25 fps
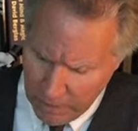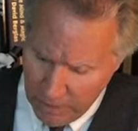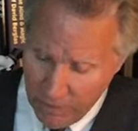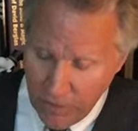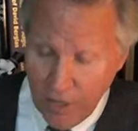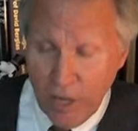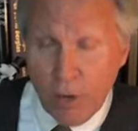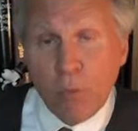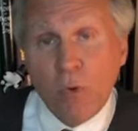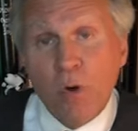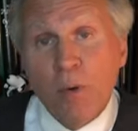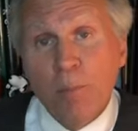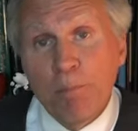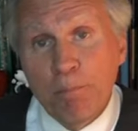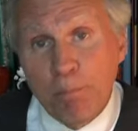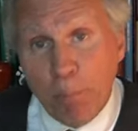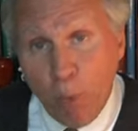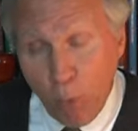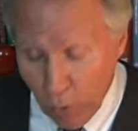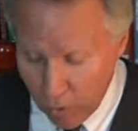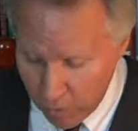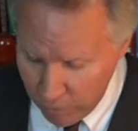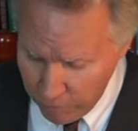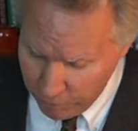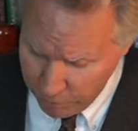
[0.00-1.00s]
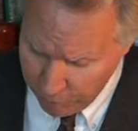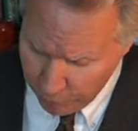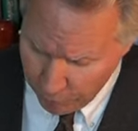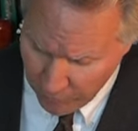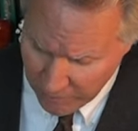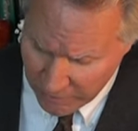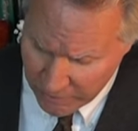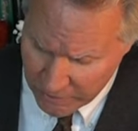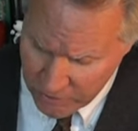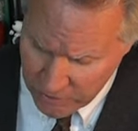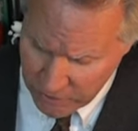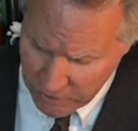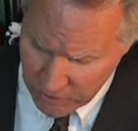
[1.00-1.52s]
There were born
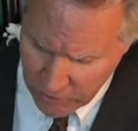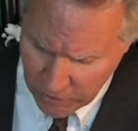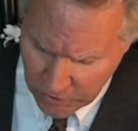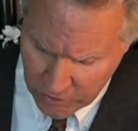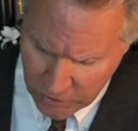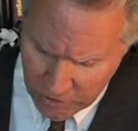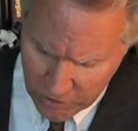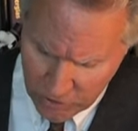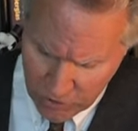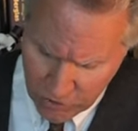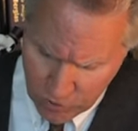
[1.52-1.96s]
freaks such as